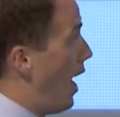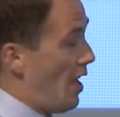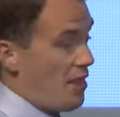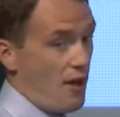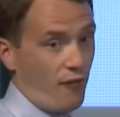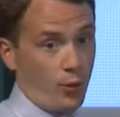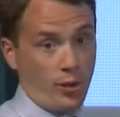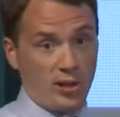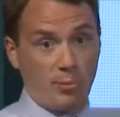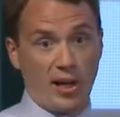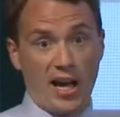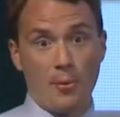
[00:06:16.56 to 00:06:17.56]
And therefore,
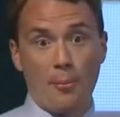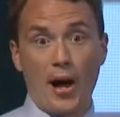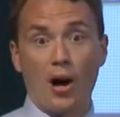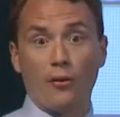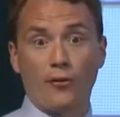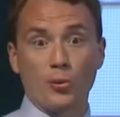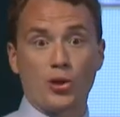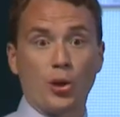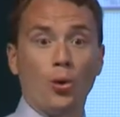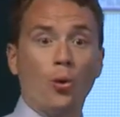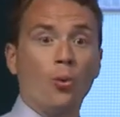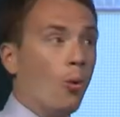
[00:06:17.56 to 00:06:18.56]
this became a powerful
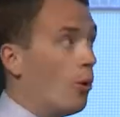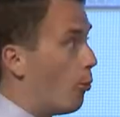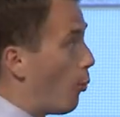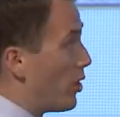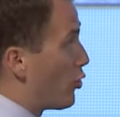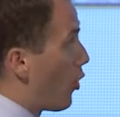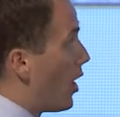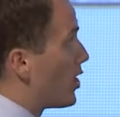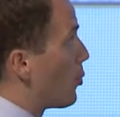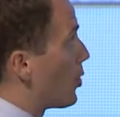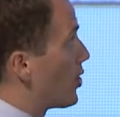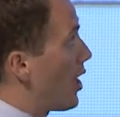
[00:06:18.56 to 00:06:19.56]
tool when trying
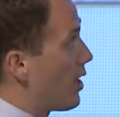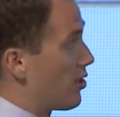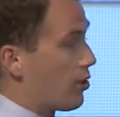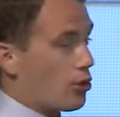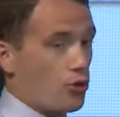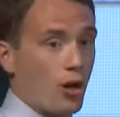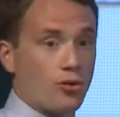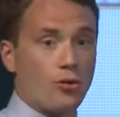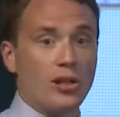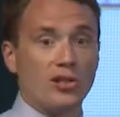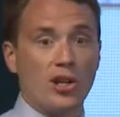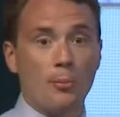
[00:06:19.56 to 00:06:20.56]
to assess the
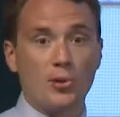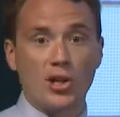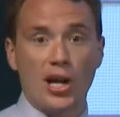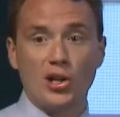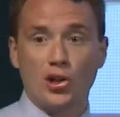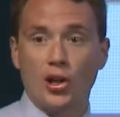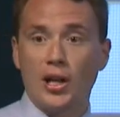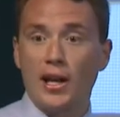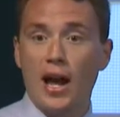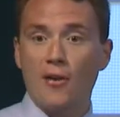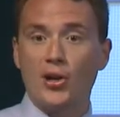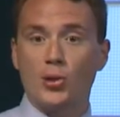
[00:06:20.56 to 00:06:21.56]
structural interpretation
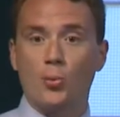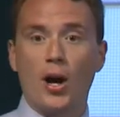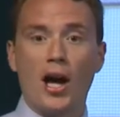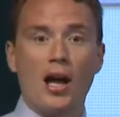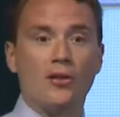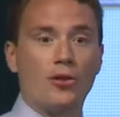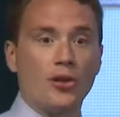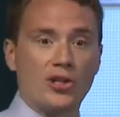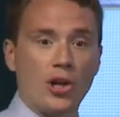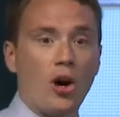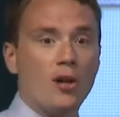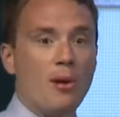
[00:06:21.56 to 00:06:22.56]
in areas where the
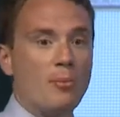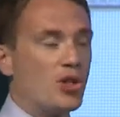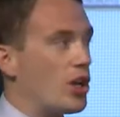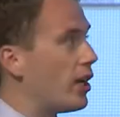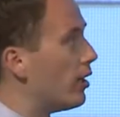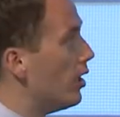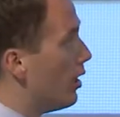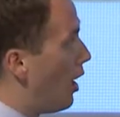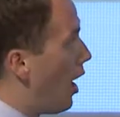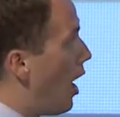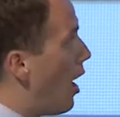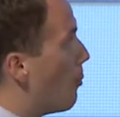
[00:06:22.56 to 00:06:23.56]
time imaging
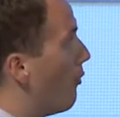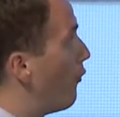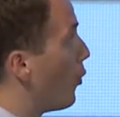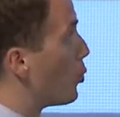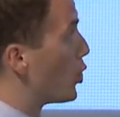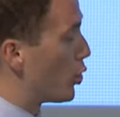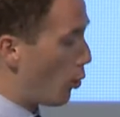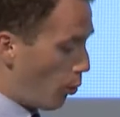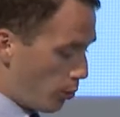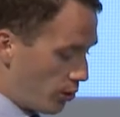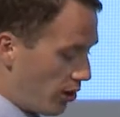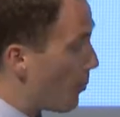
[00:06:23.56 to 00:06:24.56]
falls
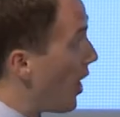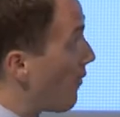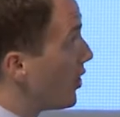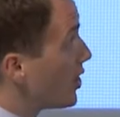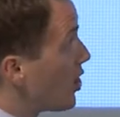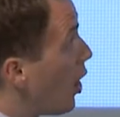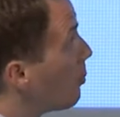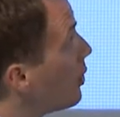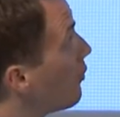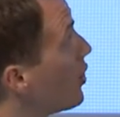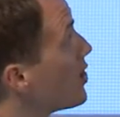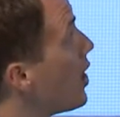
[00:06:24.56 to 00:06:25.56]
short. And we have an
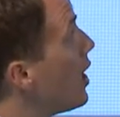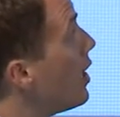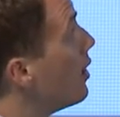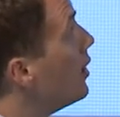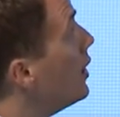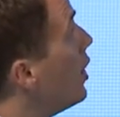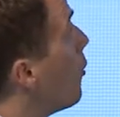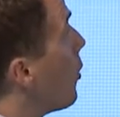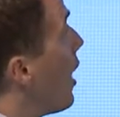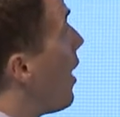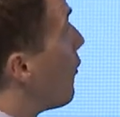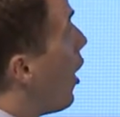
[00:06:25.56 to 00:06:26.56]
example of this here.
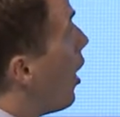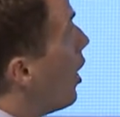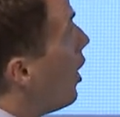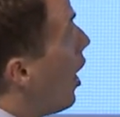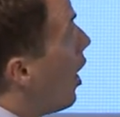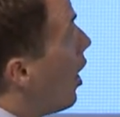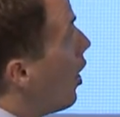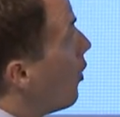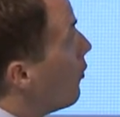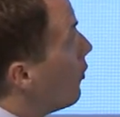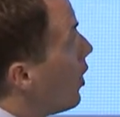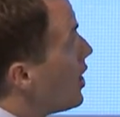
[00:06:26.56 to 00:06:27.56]
We have
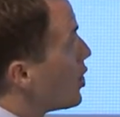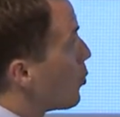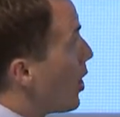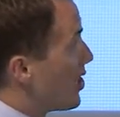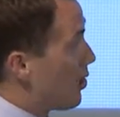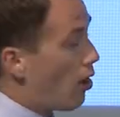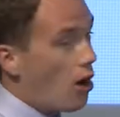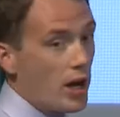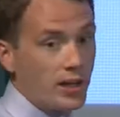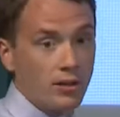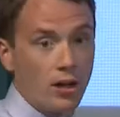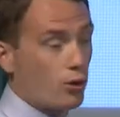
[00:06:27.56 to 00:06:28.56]
a east-west
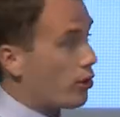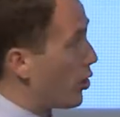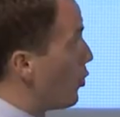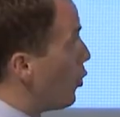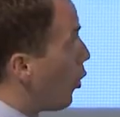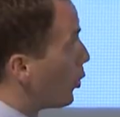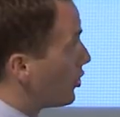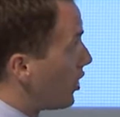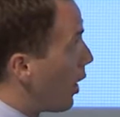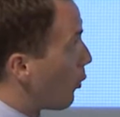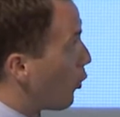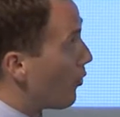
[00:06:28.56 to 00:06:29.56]
line across a
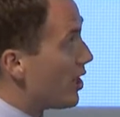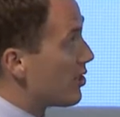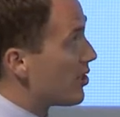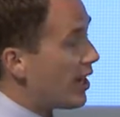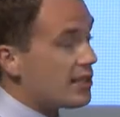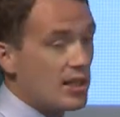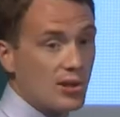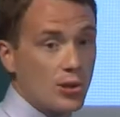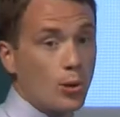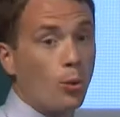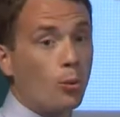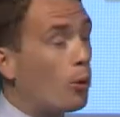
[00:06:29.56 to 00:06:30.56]
north-south orientated
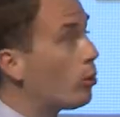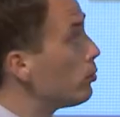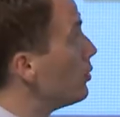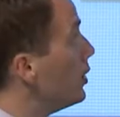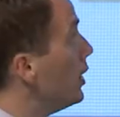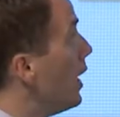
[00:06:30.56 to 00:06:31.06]
salt wall.